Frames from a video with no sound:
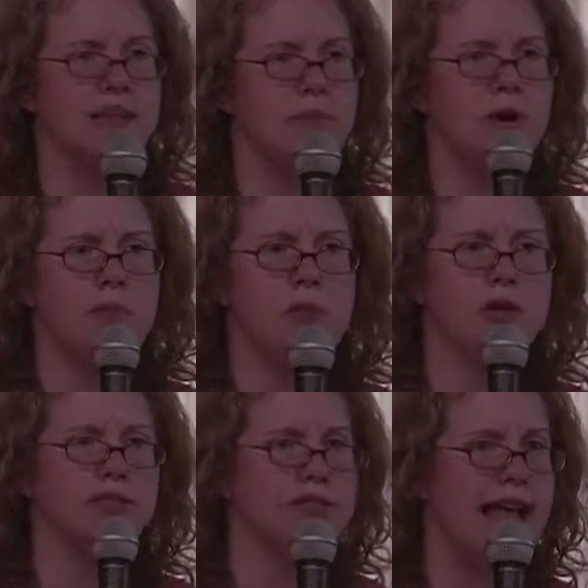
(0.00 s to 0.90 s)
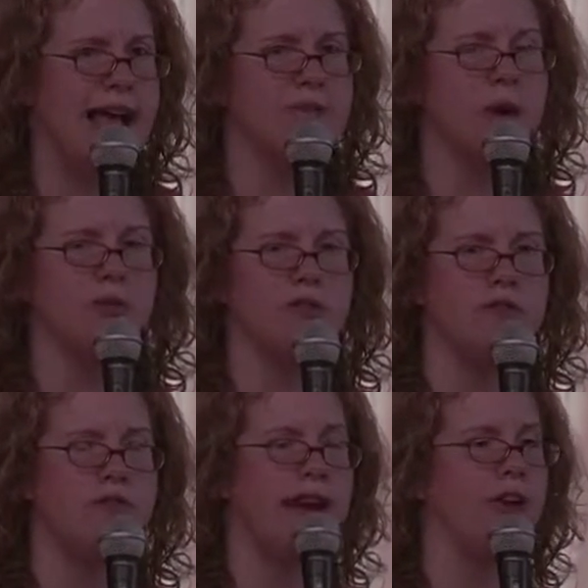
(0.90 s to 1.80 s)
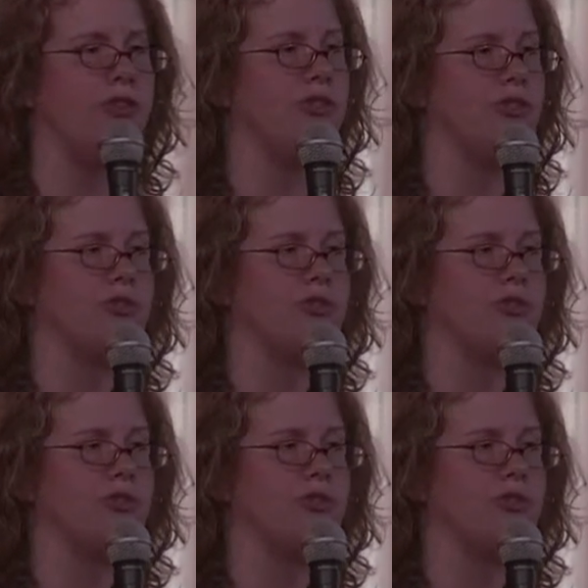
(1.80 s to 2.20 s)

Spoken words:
to billboards, there's expos and fairs, there's